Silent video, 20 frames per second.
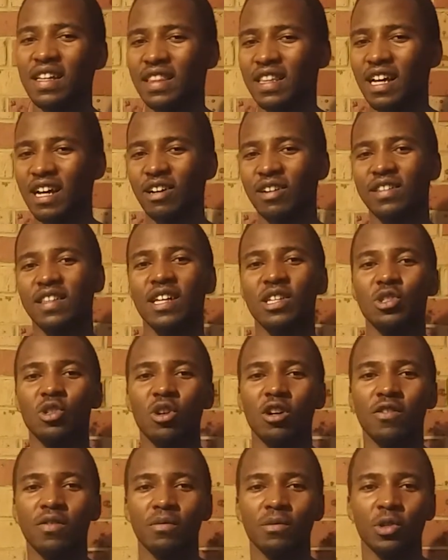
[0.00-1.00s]
Now, I got that
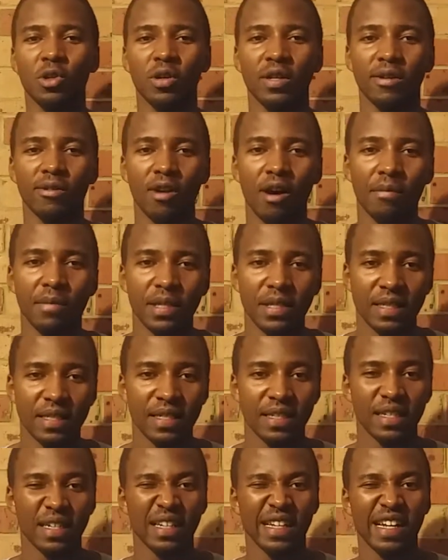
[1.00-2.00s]
story from Tony
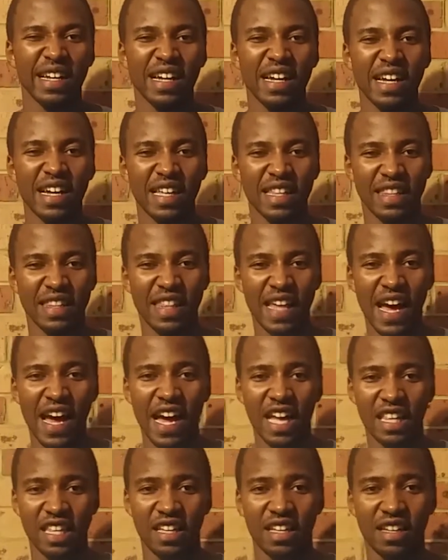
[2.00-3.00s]
Robbins.
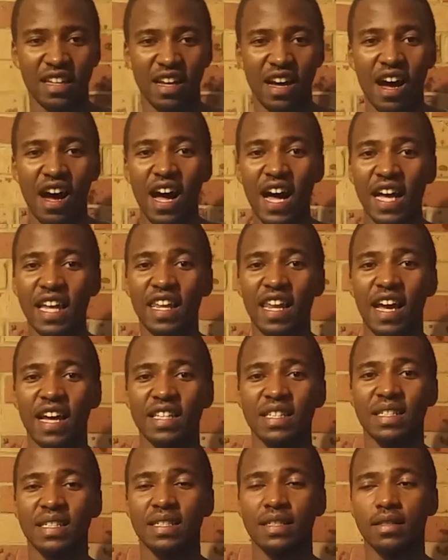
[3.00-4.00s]
That
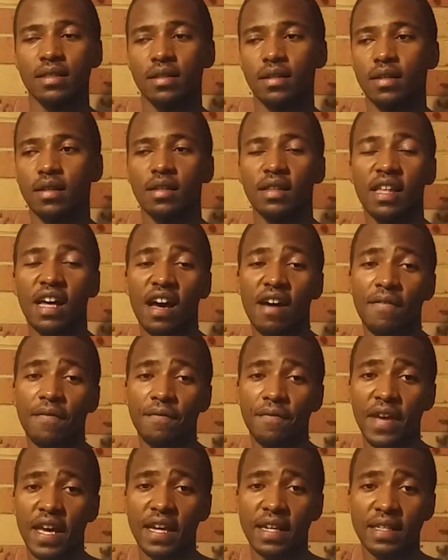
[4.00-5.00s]
highlights the
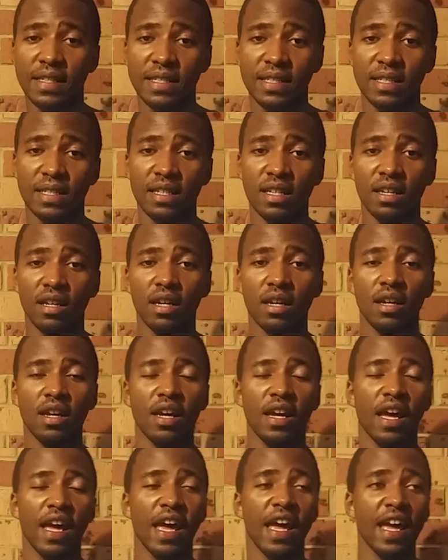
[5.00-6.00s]
effects
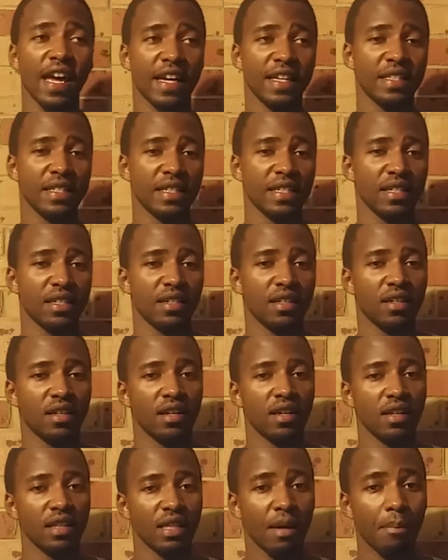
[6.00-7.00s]
and
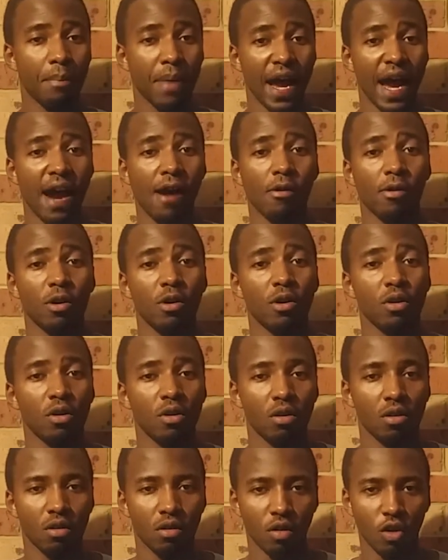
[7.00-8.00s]
the power
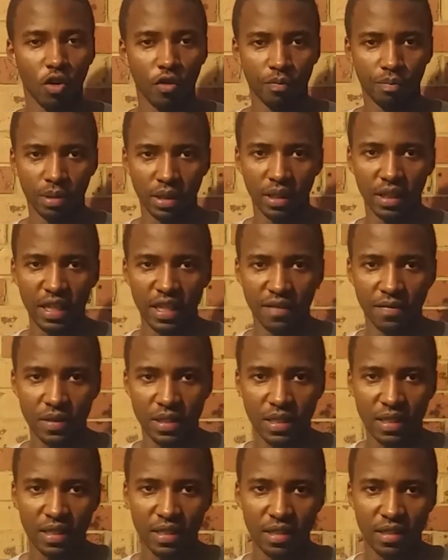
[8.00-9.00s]
of
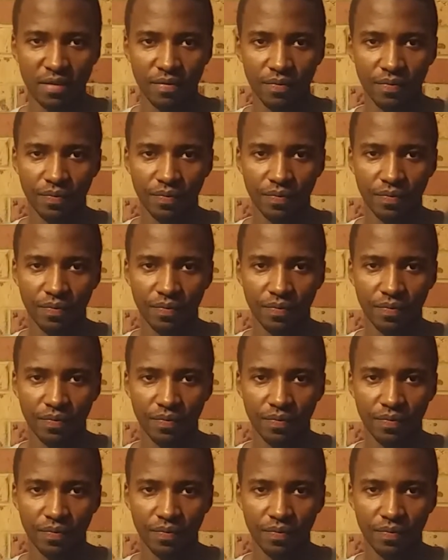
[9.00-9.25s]
beliefs.